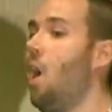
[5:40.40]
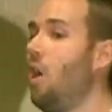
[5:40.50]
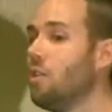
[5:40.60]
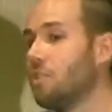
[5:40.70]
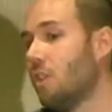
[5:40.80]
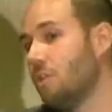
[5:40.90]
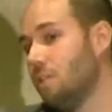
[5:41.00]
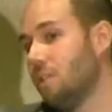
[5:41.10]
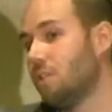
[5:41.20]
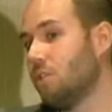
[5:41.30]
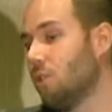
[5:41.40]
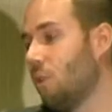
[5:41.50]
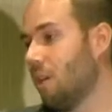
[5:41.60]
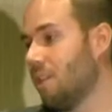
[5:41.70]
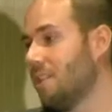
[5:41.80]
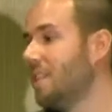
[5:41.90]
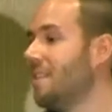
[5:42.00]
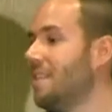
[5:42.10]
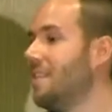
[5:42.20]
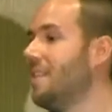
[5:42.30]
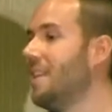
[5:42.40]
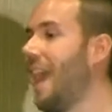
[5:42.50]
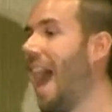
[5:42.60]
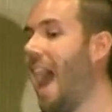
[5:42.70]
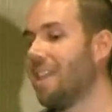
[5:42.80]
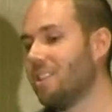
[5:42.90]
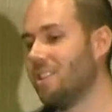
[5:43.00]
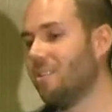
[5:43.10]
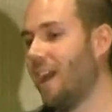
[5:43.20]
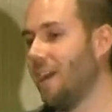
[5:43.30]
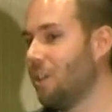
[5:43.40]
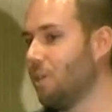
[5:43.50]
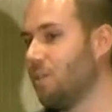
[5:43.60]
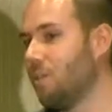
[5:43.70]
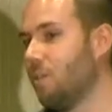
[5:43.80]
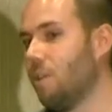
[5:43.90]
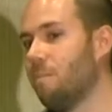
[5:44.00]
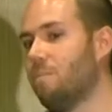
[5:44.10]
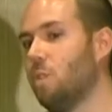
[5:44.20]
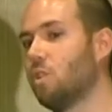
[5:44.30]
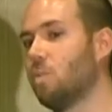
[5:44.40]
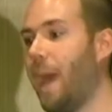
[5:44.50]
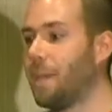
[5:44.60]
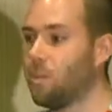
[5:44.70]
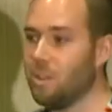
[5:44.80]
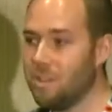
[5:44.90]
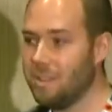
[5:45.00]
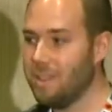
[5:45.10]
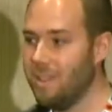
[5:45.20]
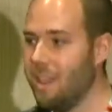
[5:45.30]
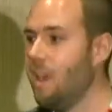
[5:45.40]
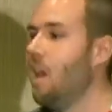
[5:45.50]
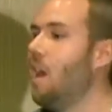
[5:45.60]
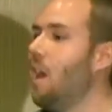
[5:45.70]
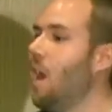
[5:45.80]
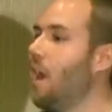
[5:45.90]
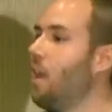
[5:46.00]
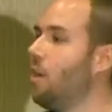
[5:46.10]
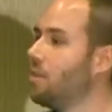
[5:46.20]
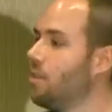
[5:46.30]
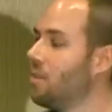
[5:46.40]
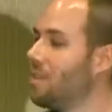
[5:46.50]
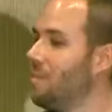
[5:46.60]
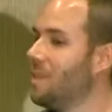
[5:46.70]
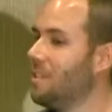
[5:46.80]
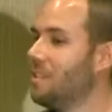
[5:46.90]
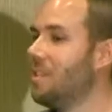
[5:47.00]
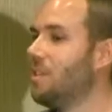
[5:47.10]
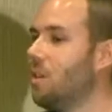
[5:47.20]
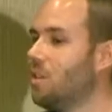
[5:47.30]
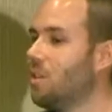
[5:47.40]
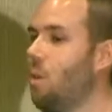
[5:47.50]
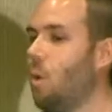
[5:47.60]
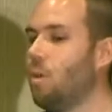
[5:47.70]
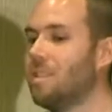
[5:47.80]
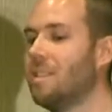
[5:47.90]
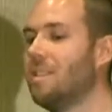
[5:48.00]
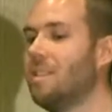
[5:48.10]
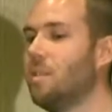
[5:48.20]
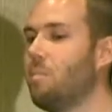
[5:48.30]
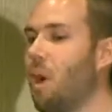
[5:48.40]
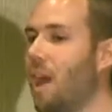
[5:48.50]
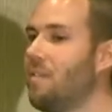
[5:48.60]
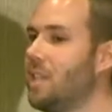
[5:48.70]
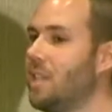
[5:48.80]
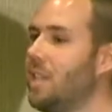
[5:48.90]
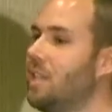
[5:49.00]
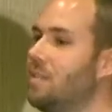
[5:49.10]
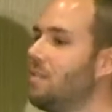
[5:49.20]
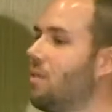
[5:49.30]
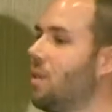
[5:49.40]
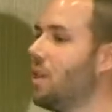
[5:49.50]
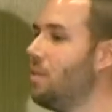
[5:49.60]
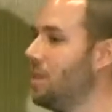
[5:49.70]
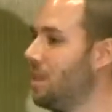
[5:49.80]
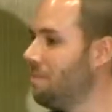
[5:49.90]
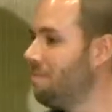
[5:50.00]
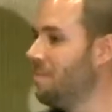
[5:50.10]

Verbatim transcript: Also stores the hashed values for users' passwords, and also in some instances also holds the private keys for encryption.